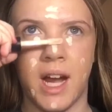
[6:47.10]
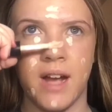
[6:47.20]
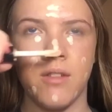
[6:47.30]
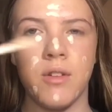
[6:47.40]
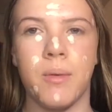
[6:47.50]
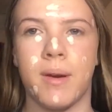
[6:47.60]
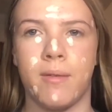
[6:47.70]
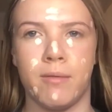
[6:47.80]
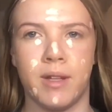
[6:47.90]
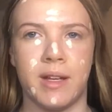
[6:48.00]
I don't know what
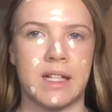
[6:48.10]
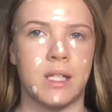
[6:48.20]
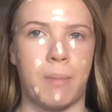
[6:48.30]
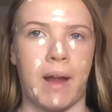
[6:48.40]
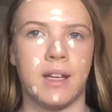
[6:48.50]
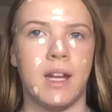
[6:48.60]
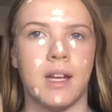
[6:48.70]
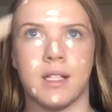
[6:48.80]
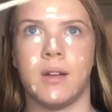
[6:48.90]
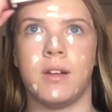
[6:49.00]
I'm really expecting
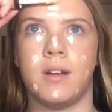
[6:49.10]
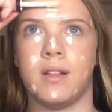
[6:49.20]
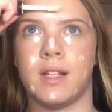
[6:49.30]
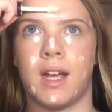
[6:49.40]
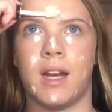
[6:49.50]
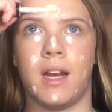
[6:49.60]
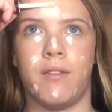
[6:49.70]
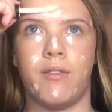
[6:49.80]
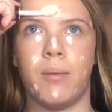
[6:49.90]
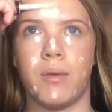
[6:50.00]
because it's like an
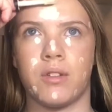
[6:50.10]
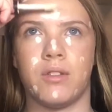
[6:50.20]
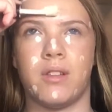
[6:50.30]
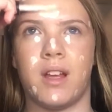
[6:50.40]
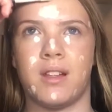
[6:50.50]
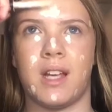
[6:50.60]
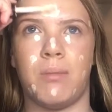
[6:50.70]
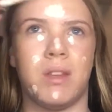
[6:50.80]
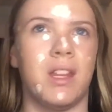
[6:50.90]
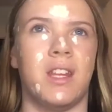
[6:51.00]
infomercial
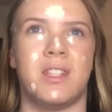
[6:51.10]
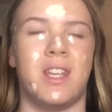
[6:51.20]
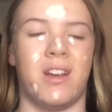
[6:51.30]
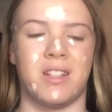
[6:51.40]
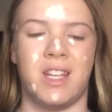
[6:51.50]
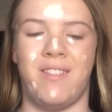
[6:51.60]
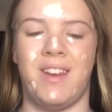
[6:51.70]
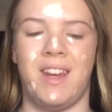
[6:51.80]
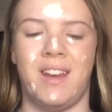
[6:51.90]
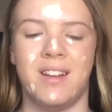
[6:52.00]
type thing that you see on
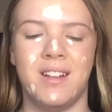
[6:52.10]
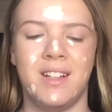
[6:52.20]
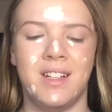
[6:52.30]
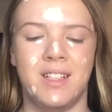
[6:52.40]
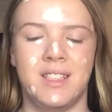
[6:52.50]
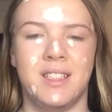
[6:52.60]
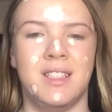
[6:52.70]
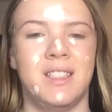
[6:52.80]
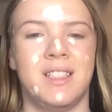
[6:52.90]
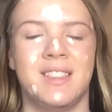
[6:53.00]
TV.
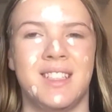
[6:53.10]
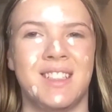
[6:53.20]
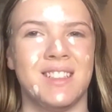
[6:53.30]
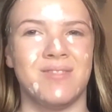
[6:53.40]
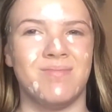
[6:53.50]
Like,